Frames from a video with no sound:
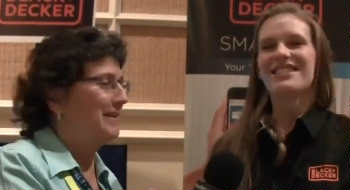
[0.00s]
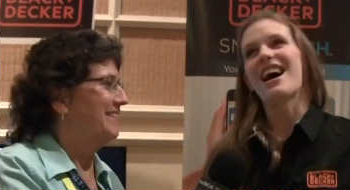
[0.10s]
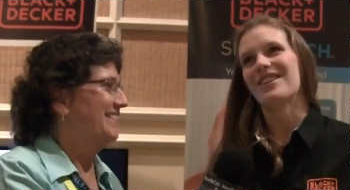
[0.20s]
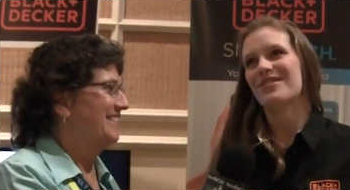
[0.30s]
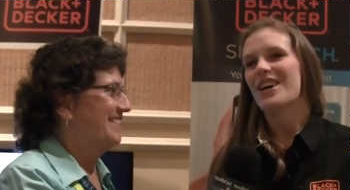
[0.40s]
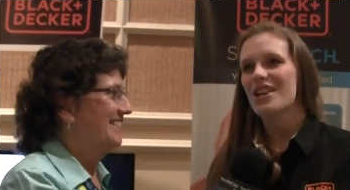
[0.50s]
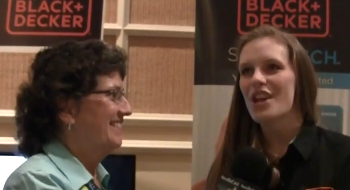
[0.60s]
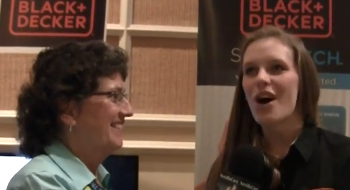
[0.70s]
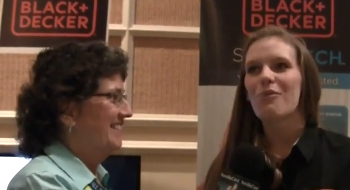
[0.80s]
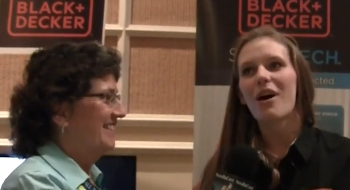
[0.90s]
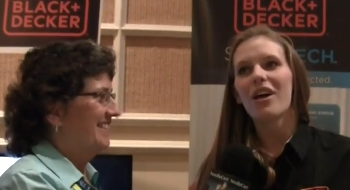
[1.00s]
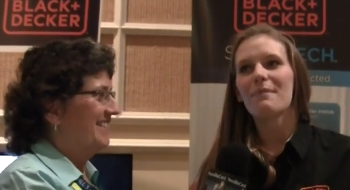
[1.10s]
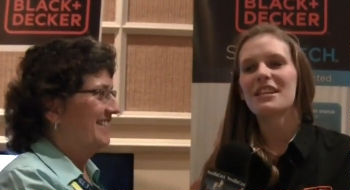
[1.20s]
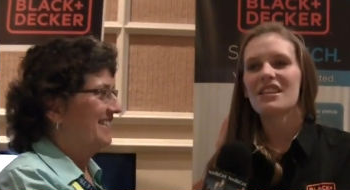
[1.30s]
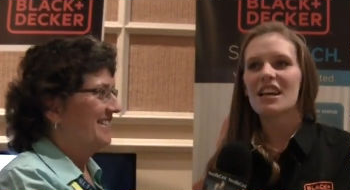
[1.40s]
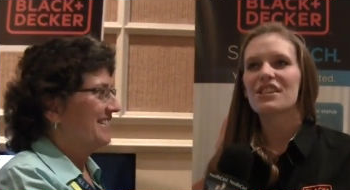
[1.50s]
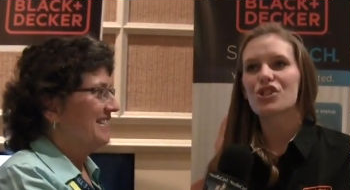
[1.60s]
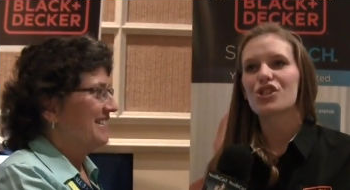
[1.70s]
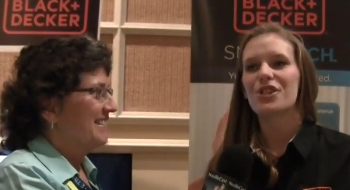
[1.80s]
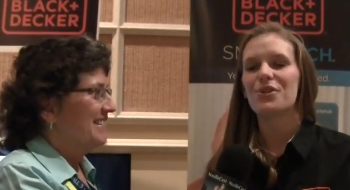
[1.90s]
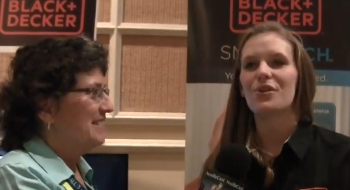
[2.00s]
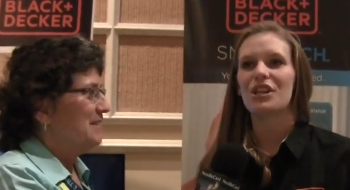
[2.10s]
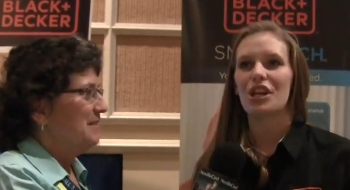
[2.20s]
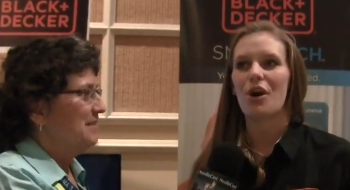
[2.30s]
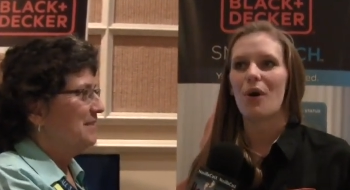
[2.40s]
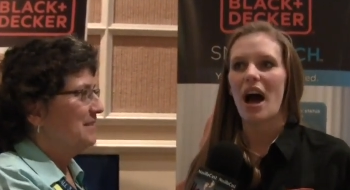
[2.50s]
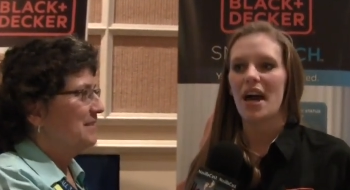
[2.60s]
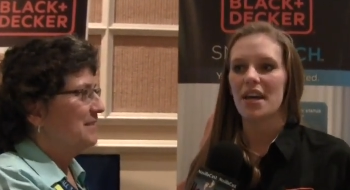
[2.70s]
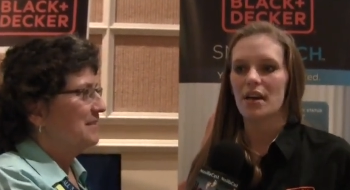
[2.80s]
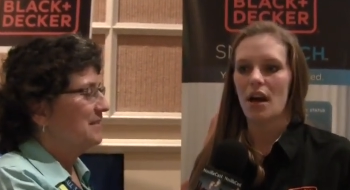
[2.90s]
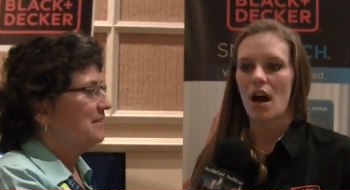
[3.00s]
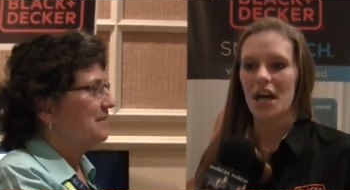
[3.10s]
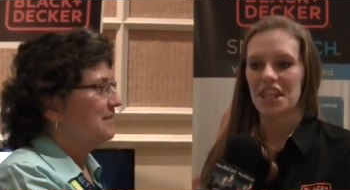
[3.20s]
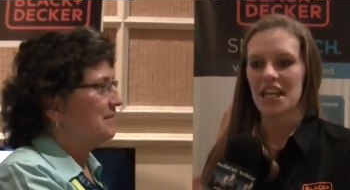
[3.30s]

Speaker 1: But. Yeah. No, I mean, it's true. You know, I, I